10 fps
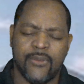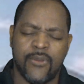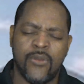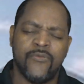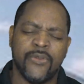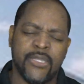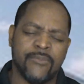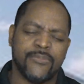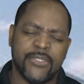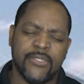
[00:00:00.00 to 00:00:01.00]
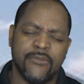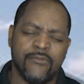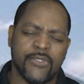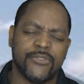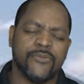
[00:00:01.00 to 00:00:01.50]
over empty
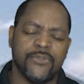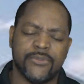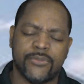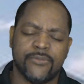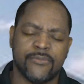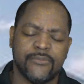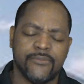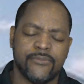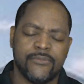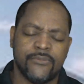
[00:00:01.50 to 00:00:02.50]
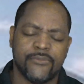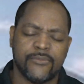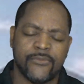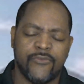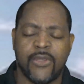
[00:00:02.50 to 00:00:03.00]
rituals.
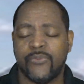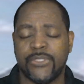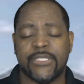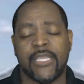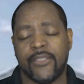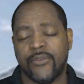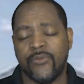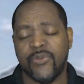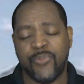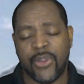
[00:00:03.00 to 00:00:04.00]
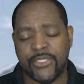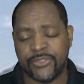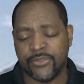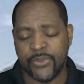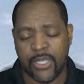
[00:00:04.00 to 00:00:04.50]
Father, we thank you, we
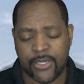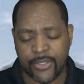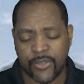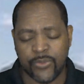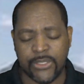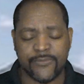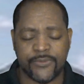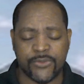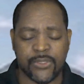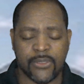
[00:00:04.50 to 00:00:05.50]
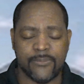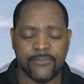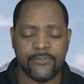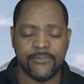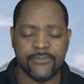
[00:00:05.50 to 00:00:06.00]
praise you, we honor you, and we lift you up.
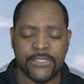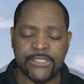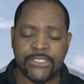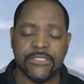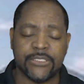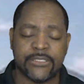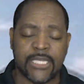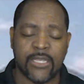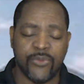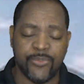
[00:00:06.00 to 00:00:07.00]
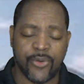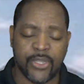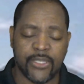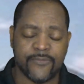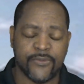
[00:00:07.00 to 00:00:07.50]
In Jesus' name we
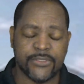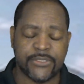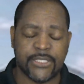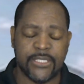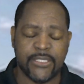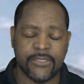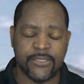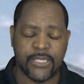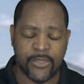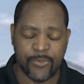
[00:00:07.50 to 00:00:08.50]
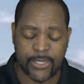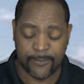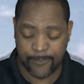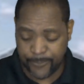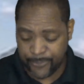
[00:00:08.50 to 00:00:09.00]
pray and for his sake. Amen.
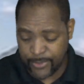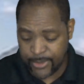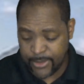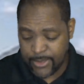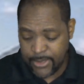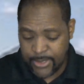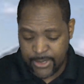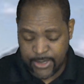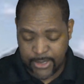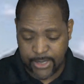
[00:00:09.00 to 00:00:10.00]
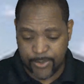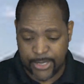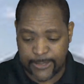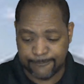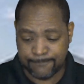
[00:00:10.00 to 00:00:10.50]
Amen.